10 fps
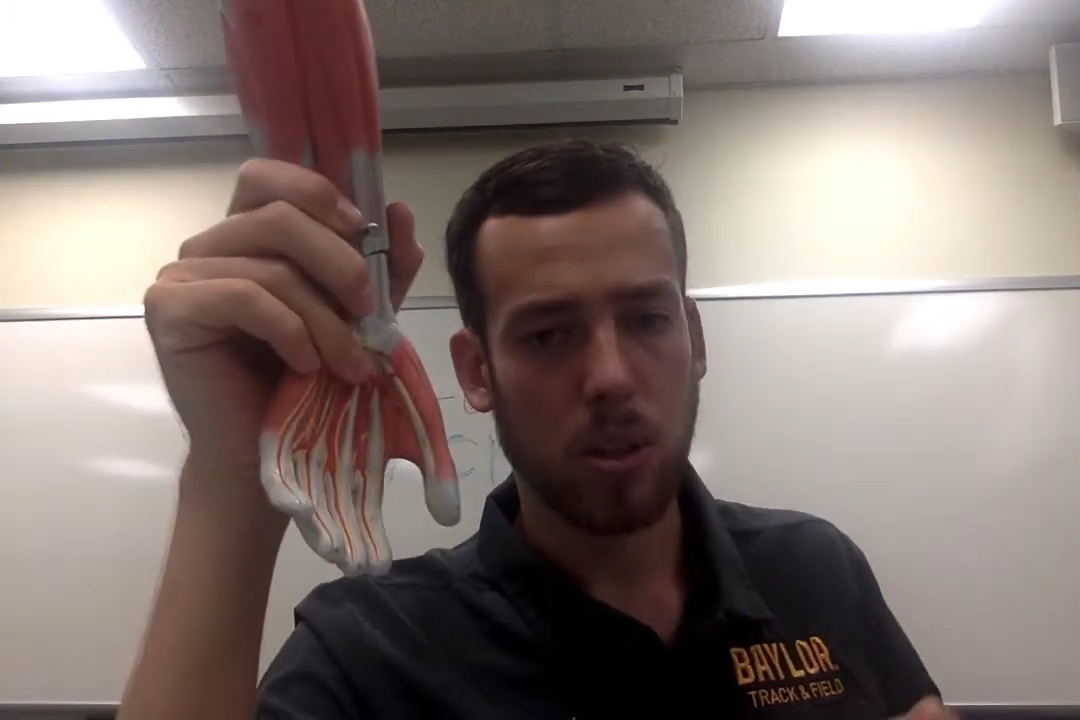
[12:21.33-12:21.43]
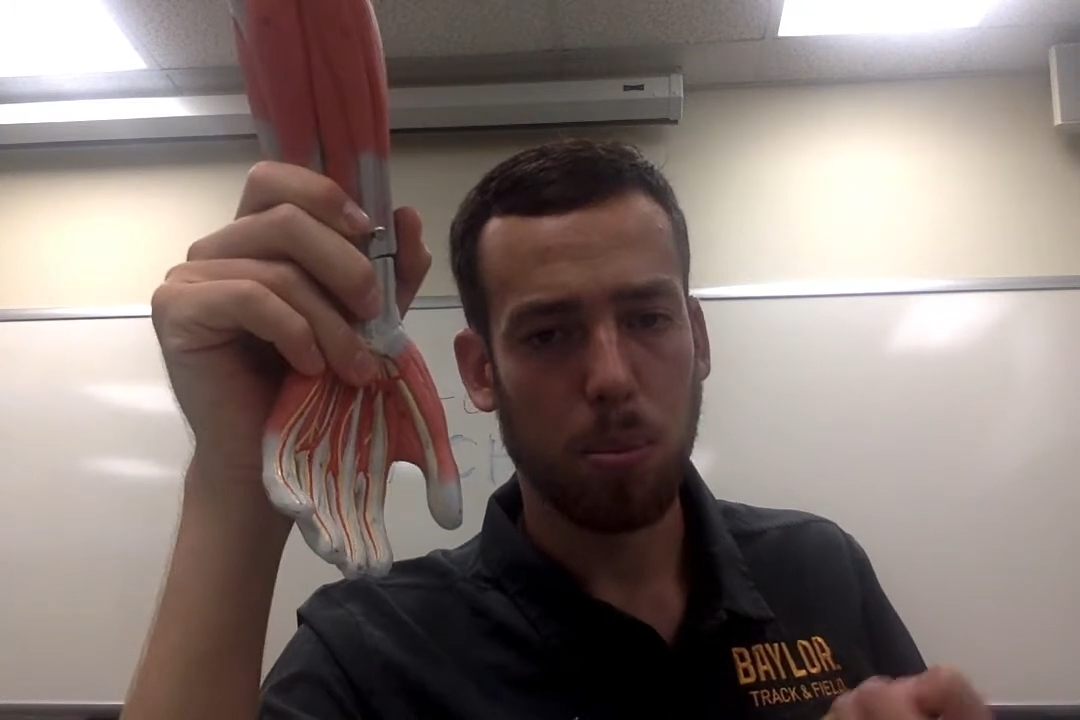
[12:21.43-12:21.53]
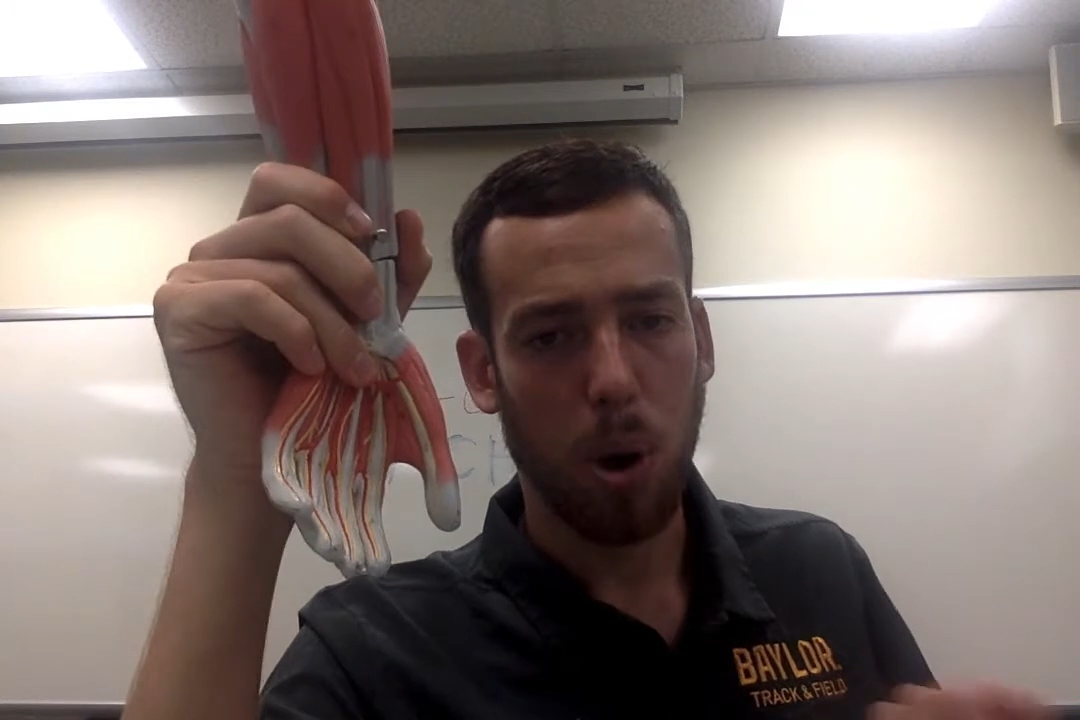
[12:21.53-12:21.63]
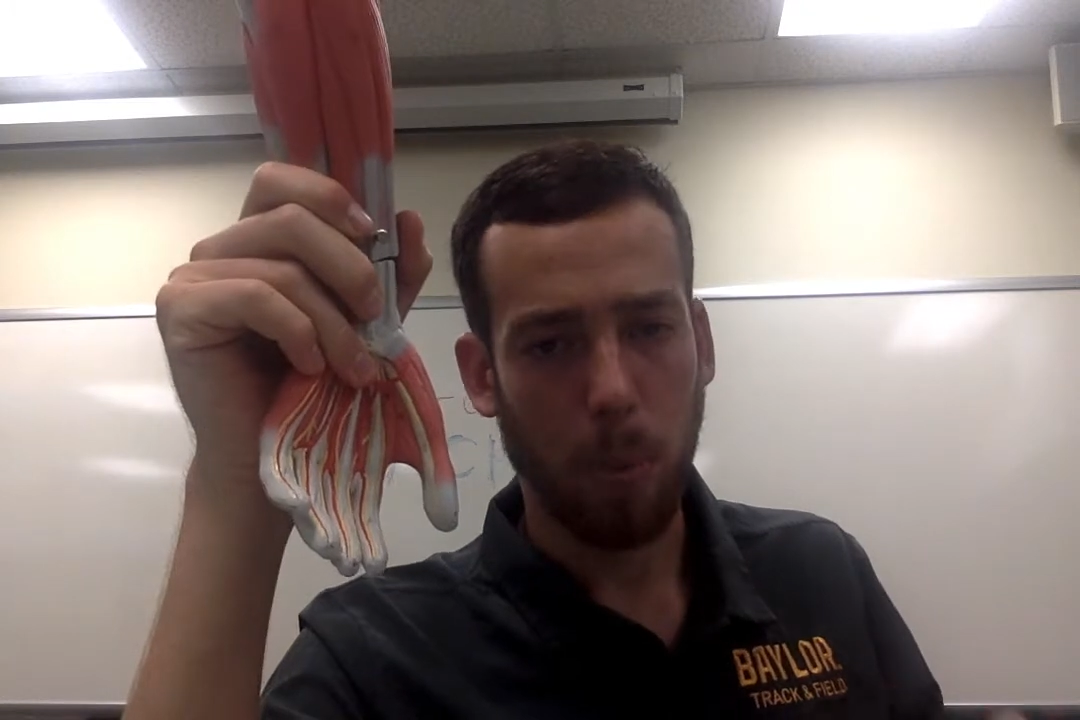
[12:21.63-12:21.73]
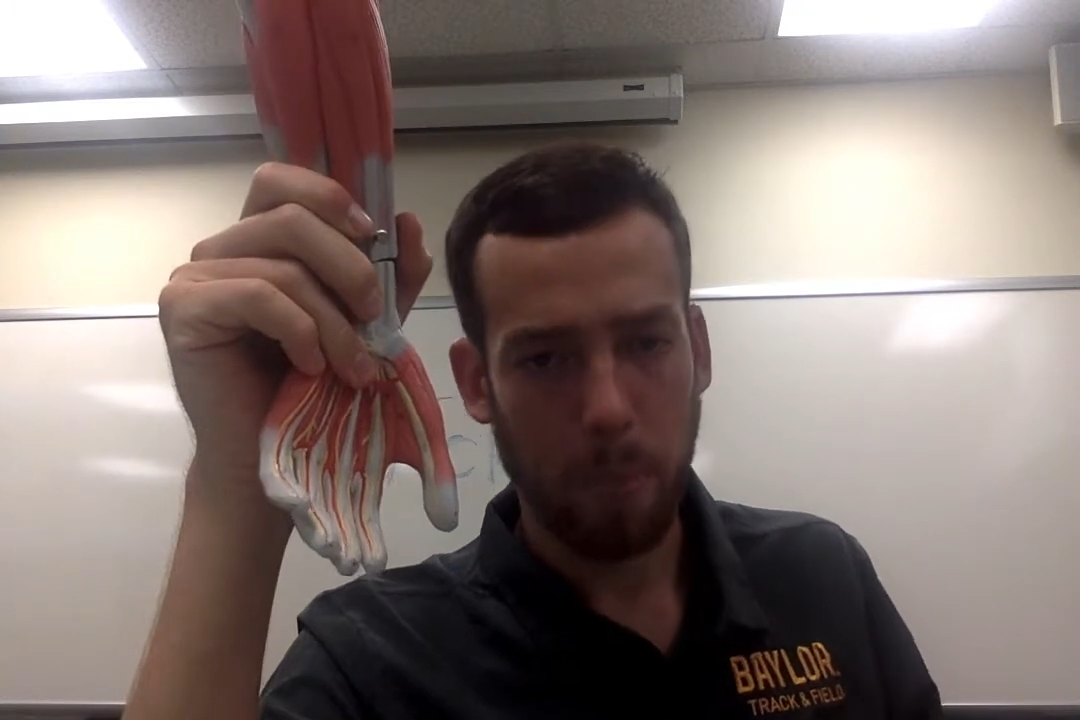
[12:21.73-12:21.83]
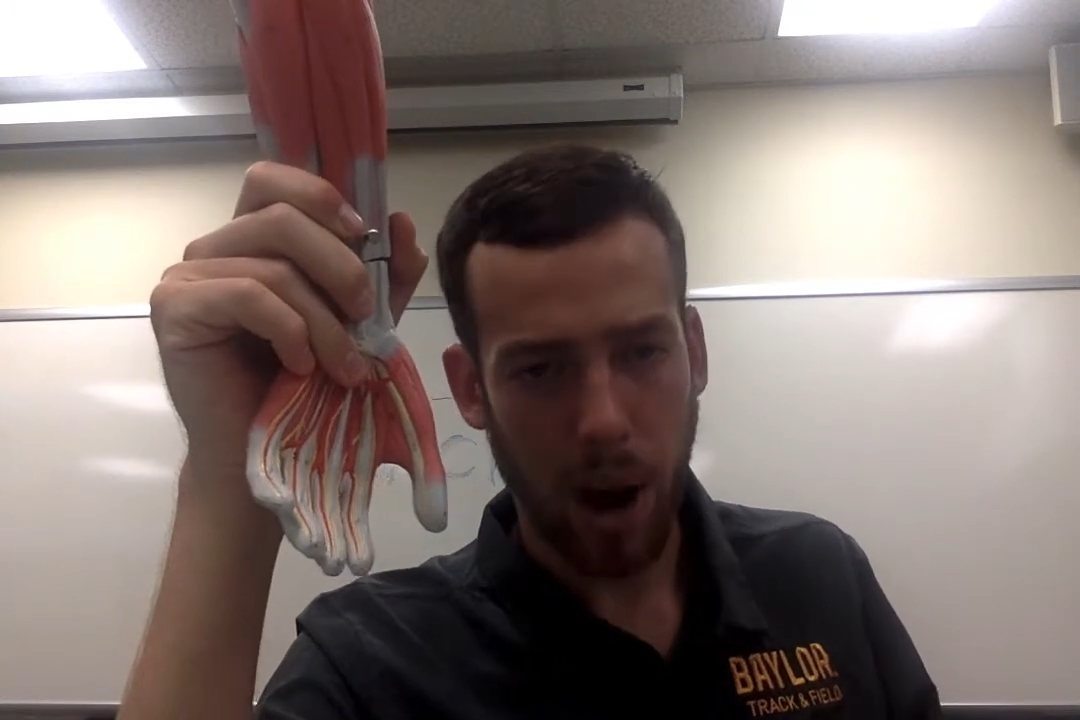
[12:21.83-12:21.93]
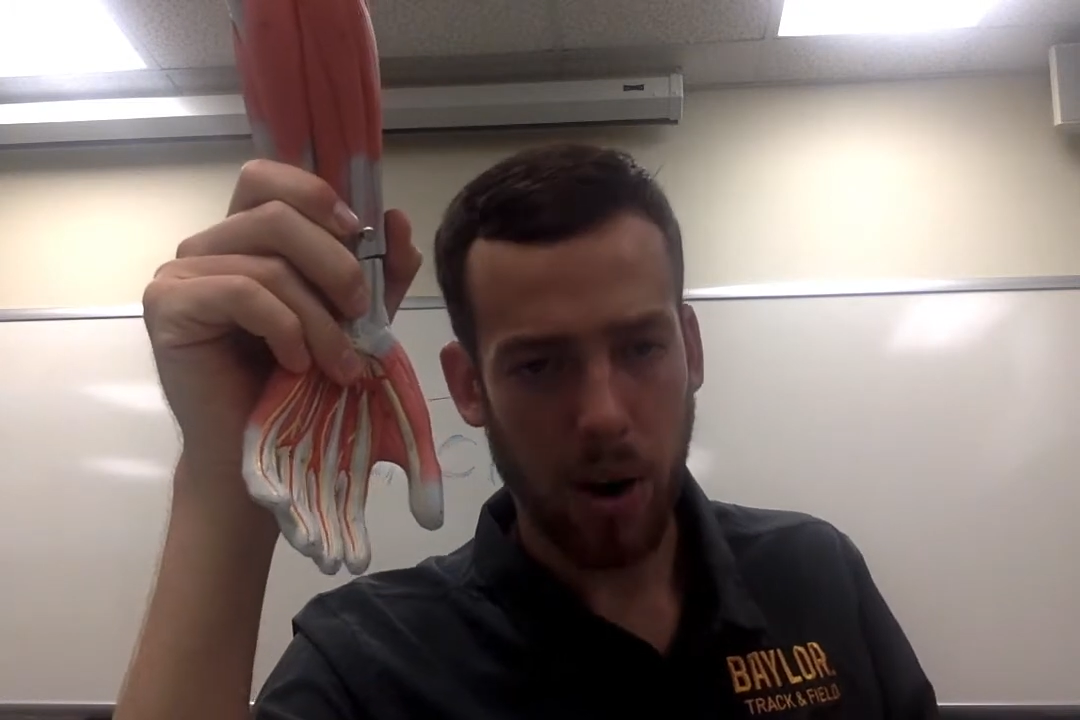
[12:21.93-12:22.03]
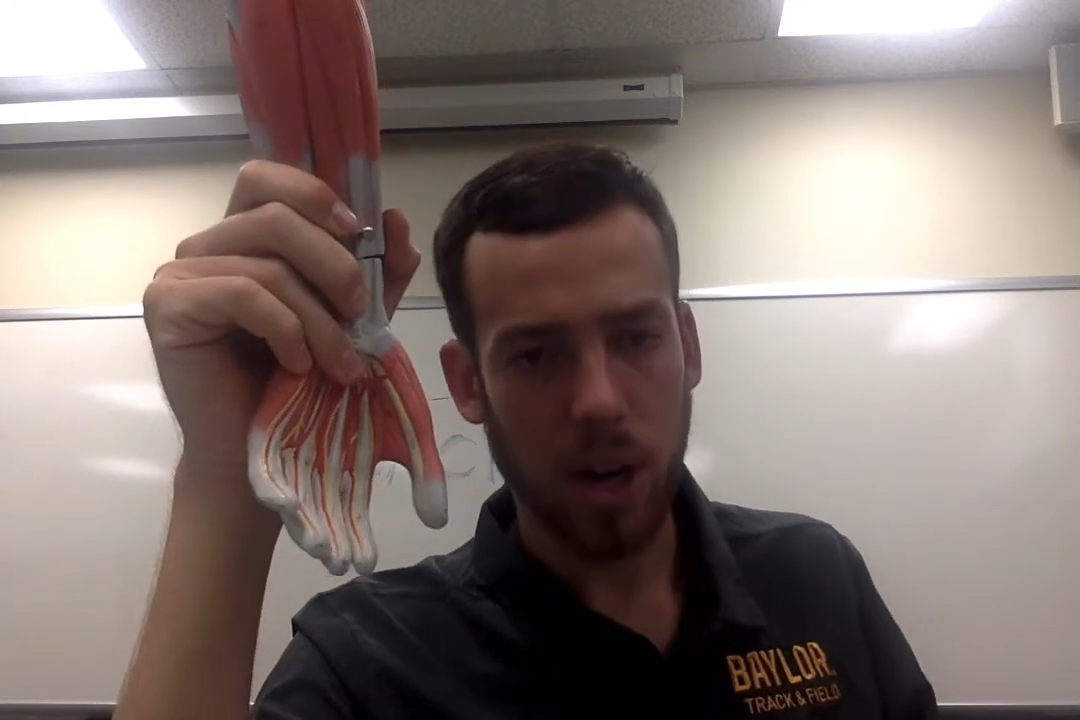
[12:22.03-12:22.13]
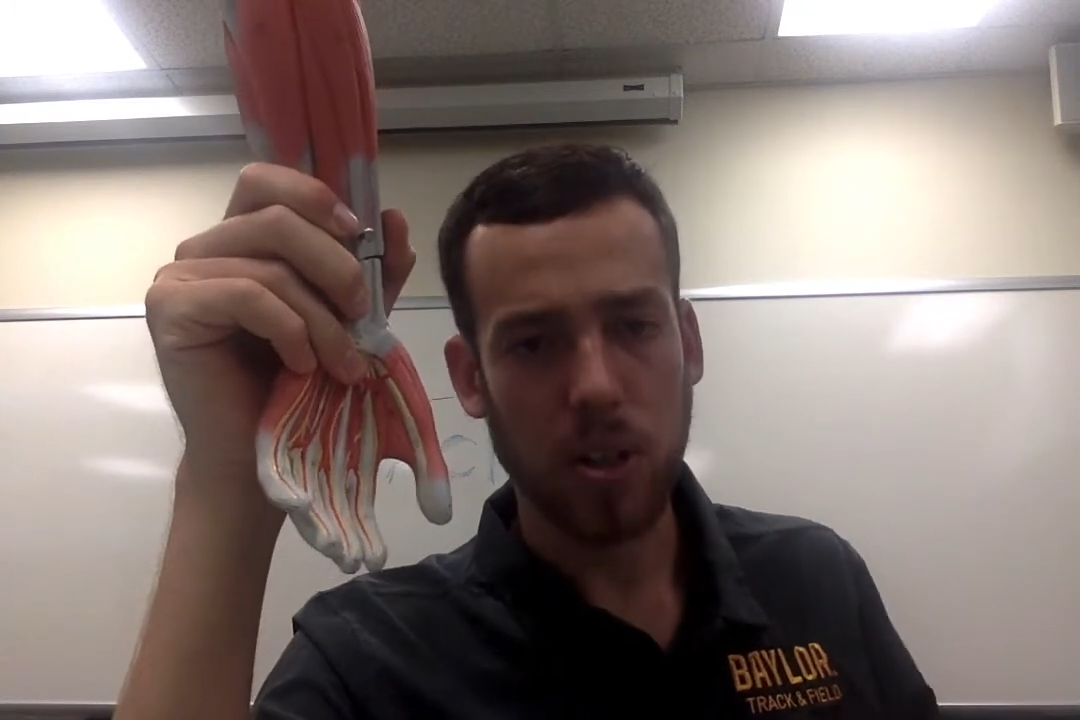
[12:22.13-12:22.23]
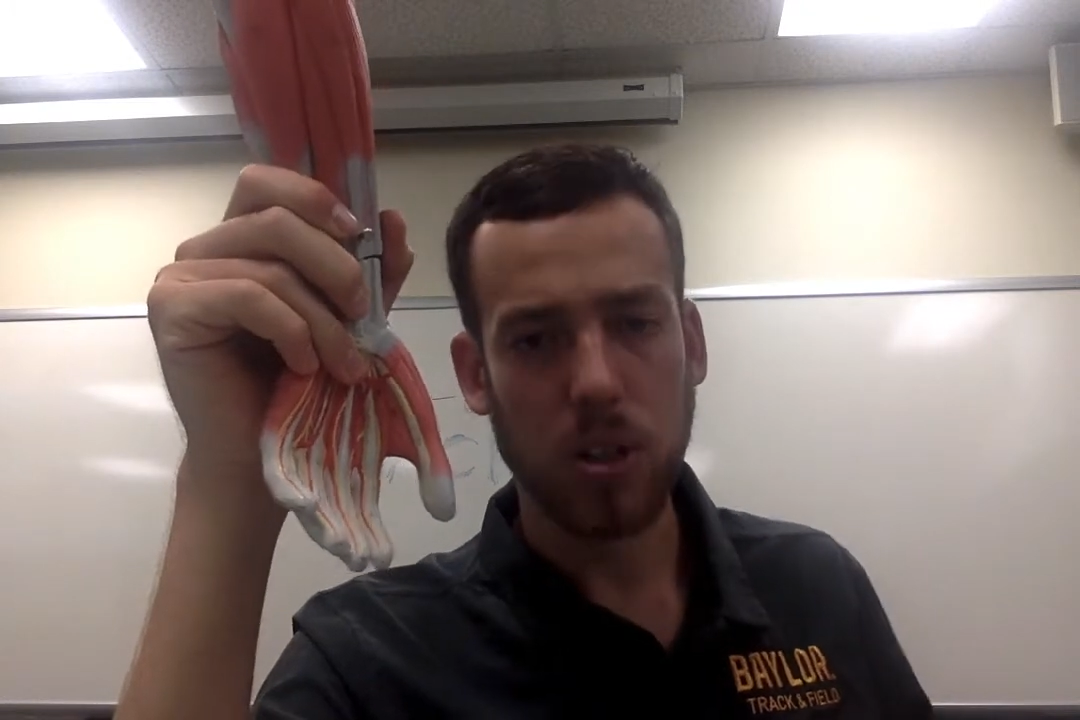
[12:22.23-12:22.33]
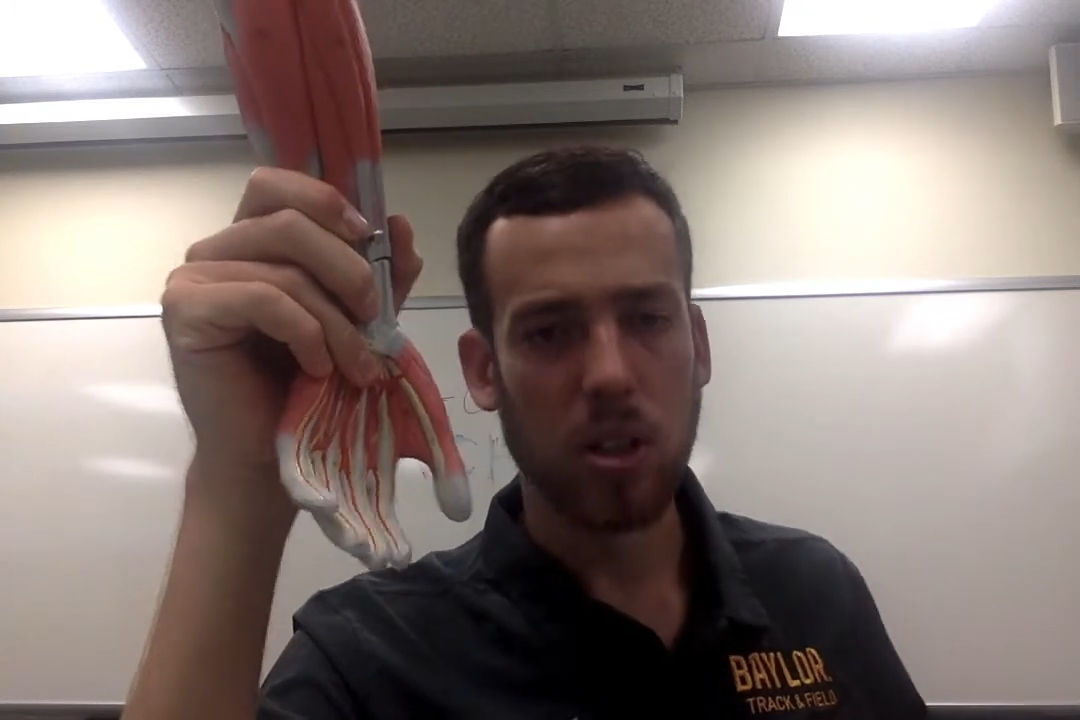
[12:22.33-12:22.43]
palmaris